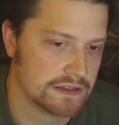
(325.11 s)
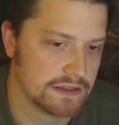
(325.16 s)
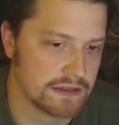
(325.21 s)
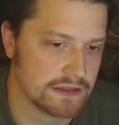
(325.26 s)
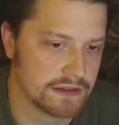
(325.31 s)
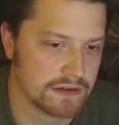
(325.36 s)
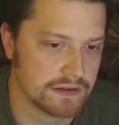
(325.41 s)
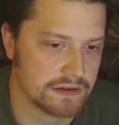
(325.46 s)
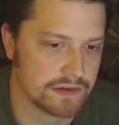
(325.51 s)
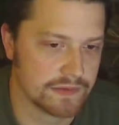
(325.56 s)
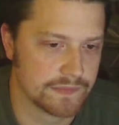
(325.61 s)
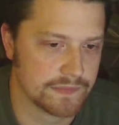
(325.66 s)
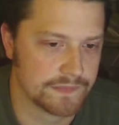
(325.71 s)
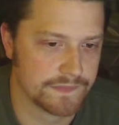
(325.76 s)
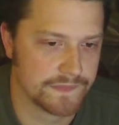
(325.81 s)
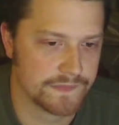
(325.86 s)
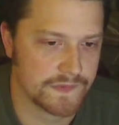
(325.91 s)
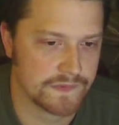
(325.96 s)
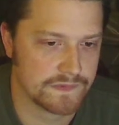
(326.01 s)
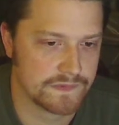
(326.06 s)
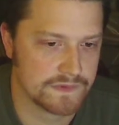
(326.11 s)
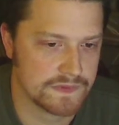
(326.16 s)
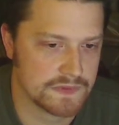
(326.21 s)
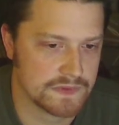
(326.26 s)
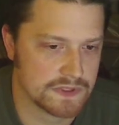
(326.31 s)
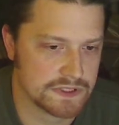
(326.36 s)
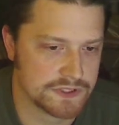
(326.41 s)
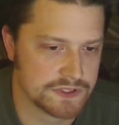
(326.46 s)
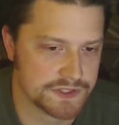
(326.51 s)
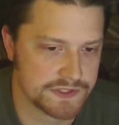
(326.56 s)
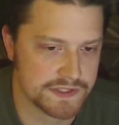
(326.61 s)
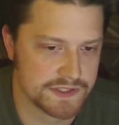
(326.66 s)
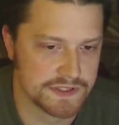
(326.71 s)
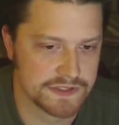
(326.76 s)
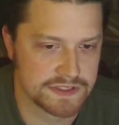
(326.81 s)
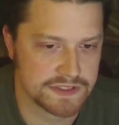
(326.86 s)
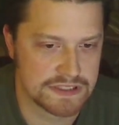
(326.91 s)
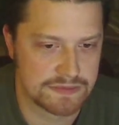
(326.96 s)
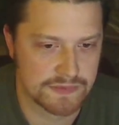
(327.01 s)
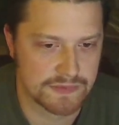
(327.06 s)
Um, it just didn't
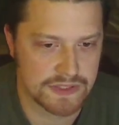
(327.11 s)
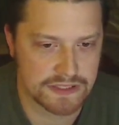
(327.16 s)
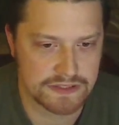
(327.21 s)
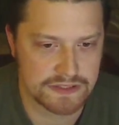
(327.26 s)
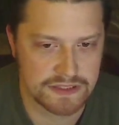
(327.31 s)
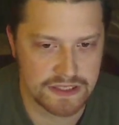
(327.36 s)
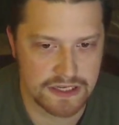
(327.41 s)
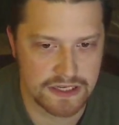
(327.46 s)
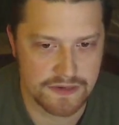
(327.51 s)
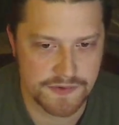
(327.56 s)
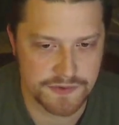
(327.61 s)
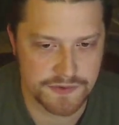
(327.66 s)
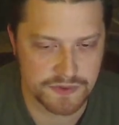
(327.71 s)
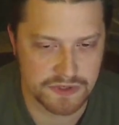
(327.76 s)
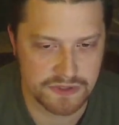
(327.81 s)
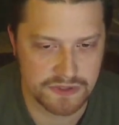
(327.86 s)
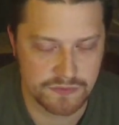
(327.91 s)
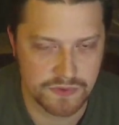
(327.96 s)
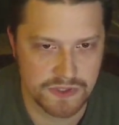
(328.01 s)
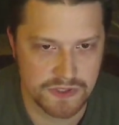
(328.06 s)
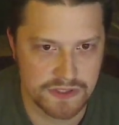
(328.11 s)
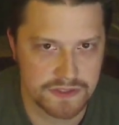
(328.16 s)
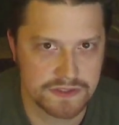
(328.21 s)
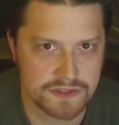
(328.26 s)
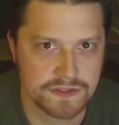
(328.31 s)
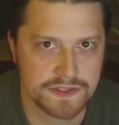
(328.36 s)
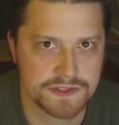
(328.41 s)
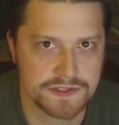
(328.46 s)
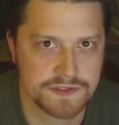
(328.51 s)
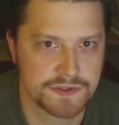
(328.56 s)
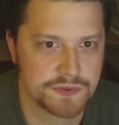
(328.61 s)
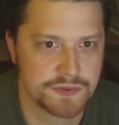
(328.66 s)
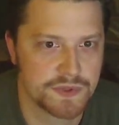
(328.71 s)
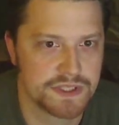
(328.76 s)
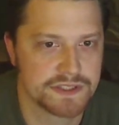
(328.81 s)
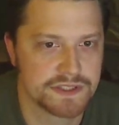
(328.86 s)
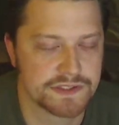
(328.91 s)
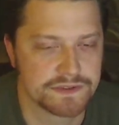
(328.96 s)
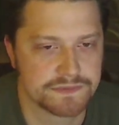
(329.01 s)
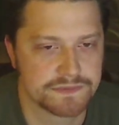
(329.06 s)
seem like the guy was really willing to listen to reason.